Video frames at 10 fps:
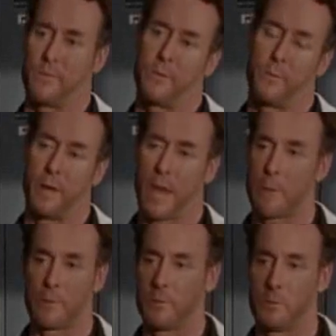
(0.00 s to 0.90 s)
what
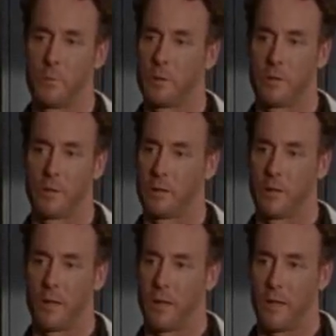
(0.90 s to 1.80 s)
happened
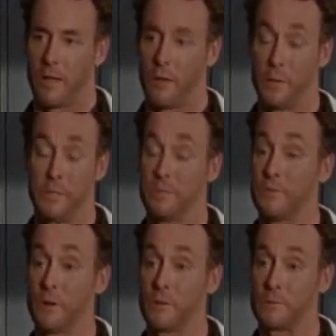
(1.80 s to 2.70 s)
it wasn't your fault.